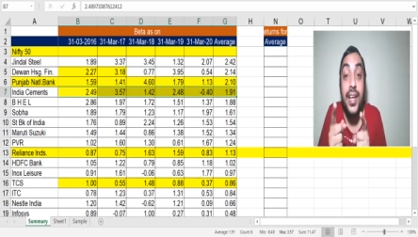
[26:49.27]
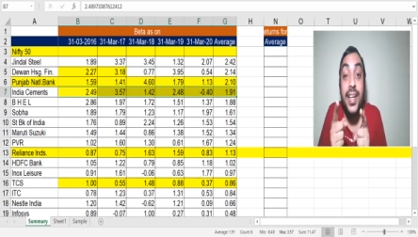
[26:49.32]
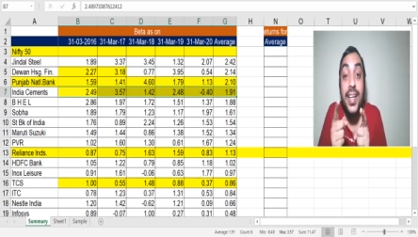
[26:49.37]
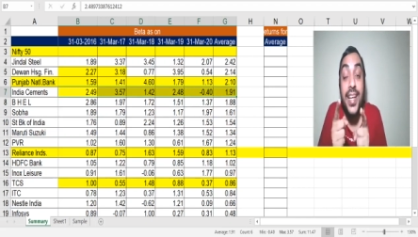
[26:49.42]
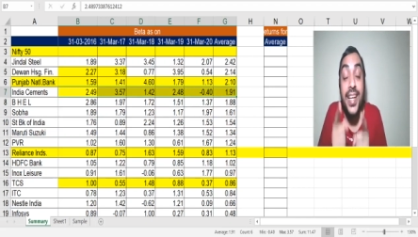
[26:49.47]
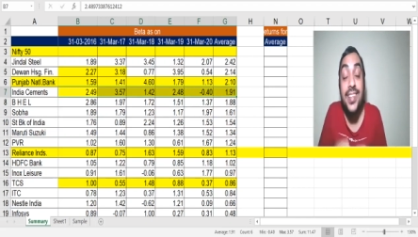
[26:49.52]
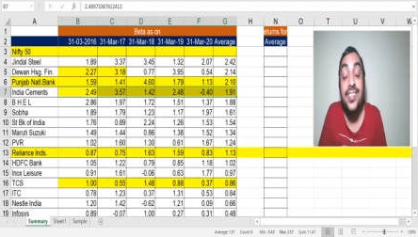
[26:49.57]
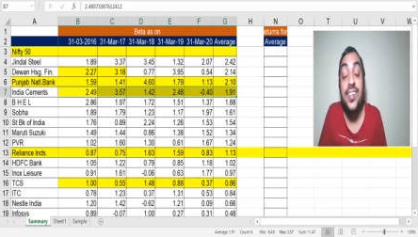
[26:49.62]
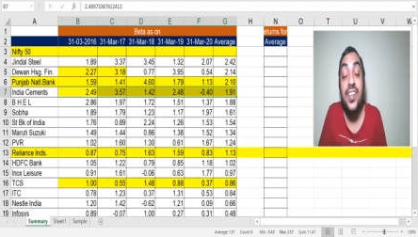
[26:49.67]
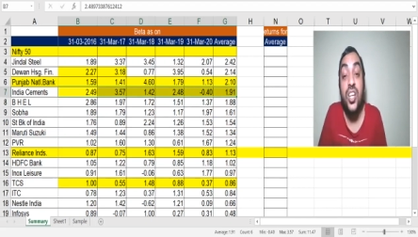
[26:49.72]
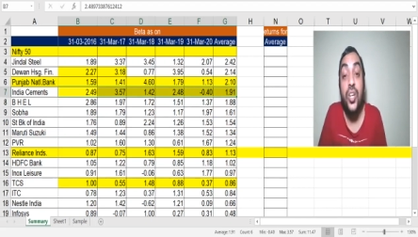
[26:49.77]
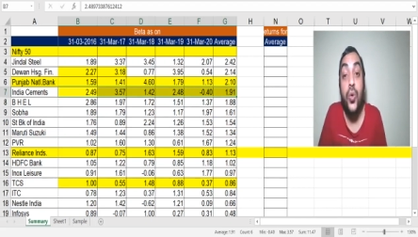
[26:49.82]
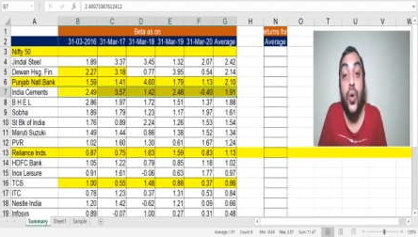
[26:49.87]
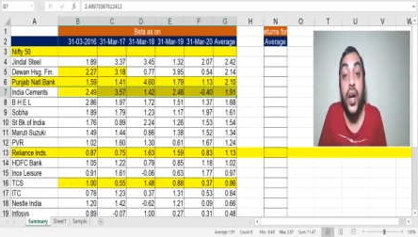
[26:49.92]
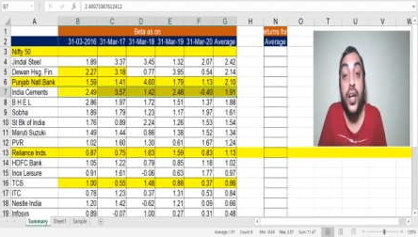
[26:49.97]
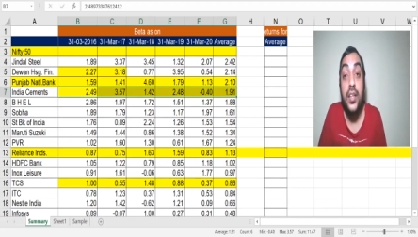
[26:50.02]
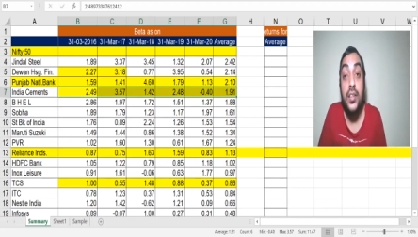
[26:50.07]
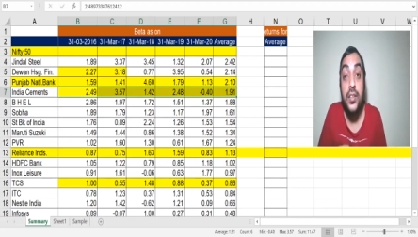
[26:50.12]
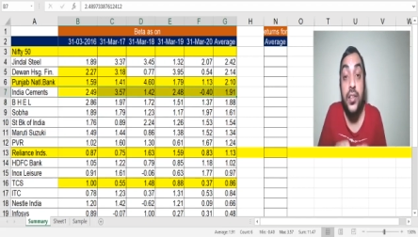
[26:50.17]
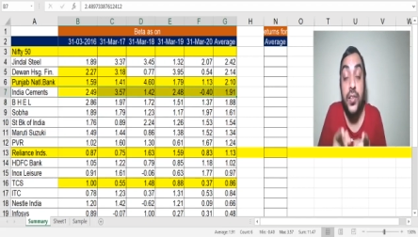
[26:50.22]
It
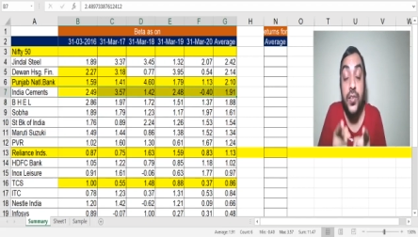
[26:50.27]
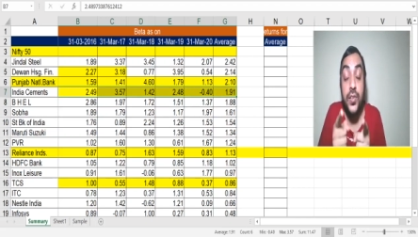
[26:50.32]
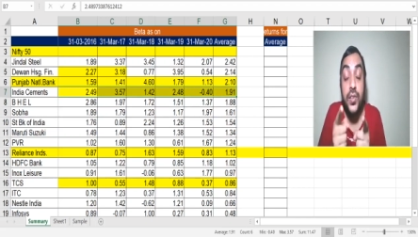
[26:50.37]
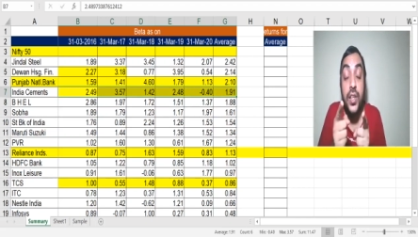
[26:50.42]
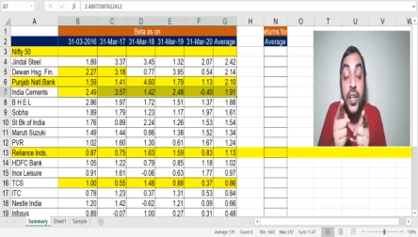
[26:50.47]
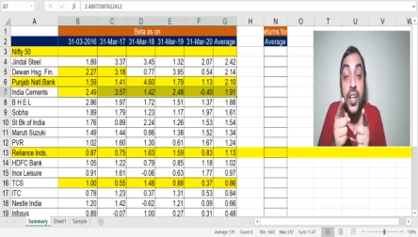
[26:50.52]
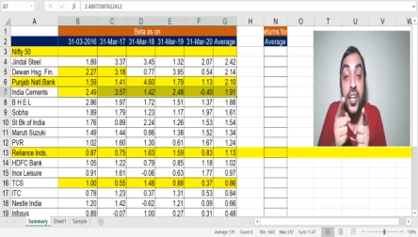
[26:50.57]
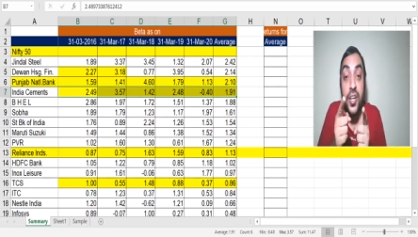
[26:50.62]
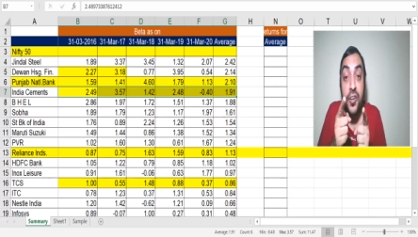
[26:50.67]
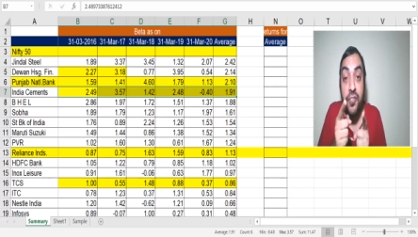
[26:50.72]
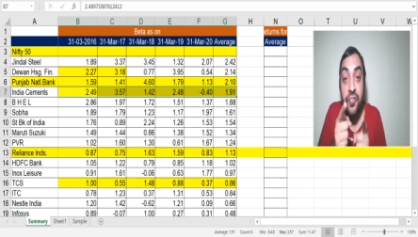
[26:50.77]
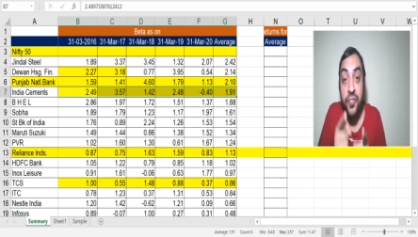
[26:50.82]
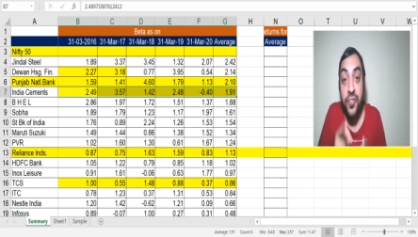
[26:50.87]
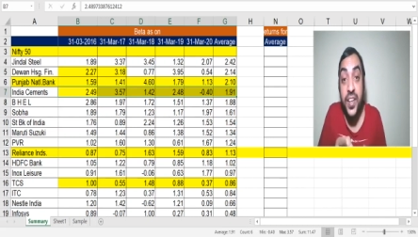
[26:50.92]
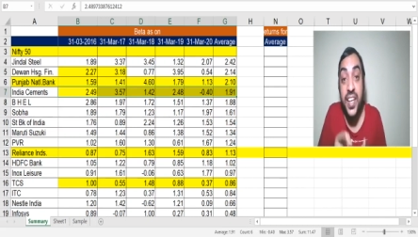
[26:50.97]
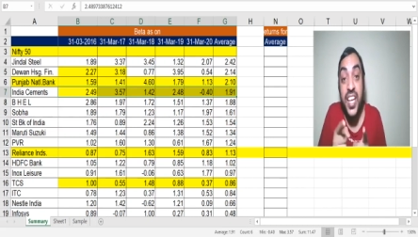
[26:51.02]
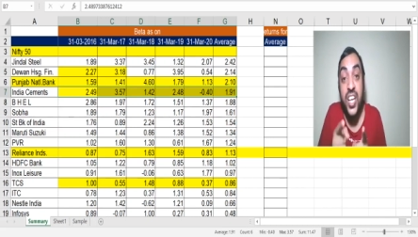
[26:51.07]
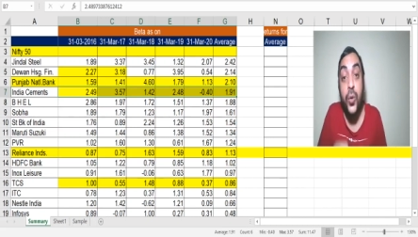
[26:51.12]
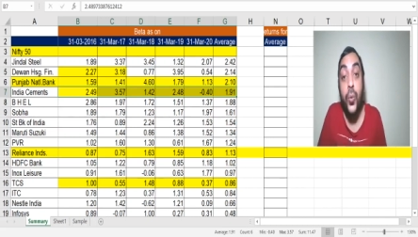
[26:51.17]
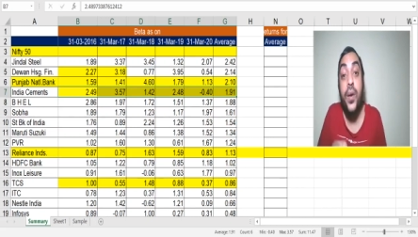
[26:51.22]
requires a
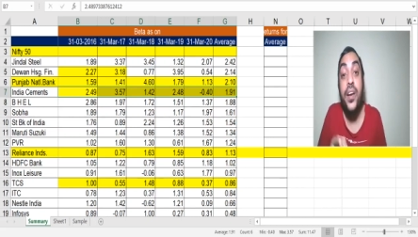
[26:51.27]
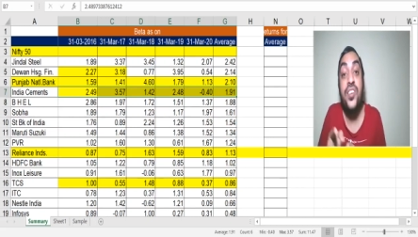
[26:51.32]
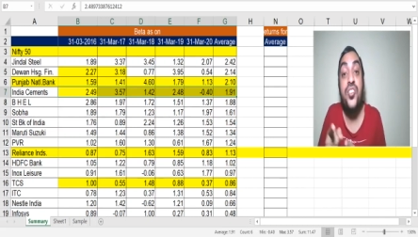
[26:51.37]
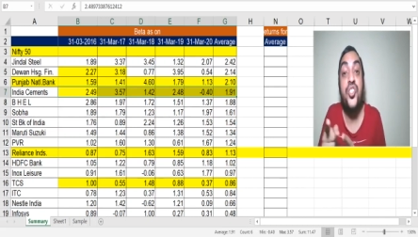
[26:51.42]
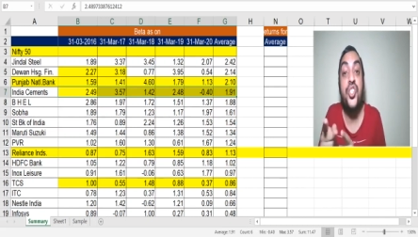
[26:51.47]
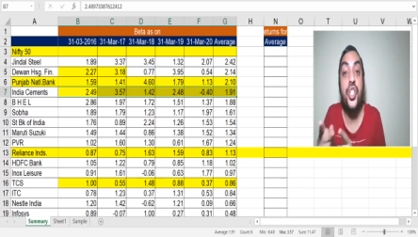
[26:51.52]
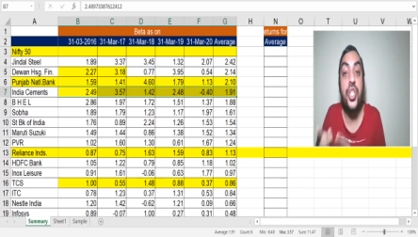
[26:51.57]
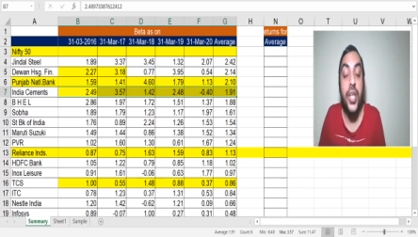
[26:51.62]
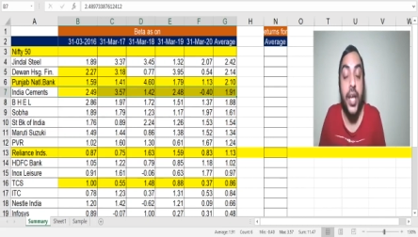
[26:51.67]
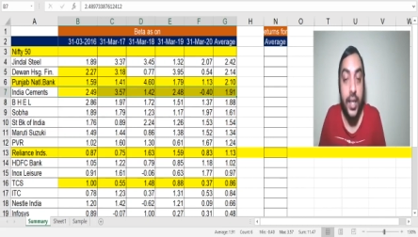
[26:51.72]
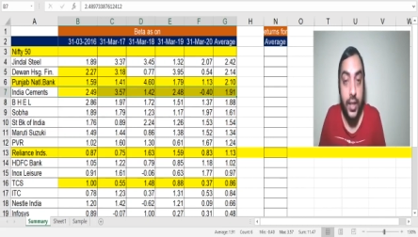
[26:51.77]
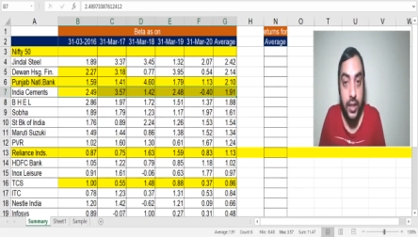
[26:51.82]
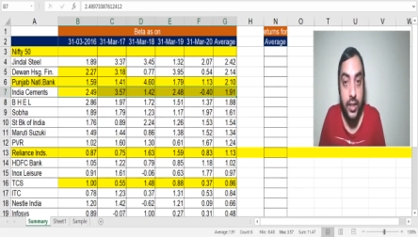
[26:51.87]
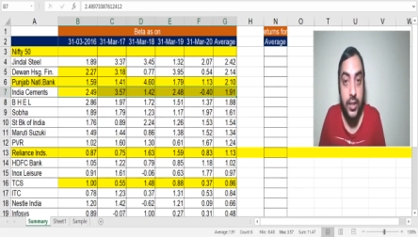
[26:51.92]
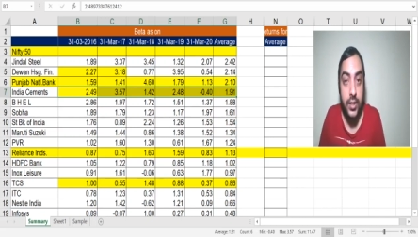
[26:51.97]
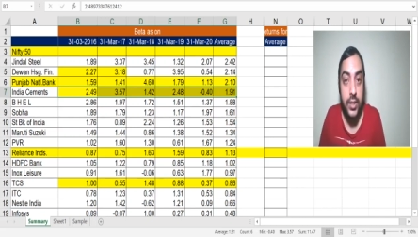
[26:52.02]
frequent check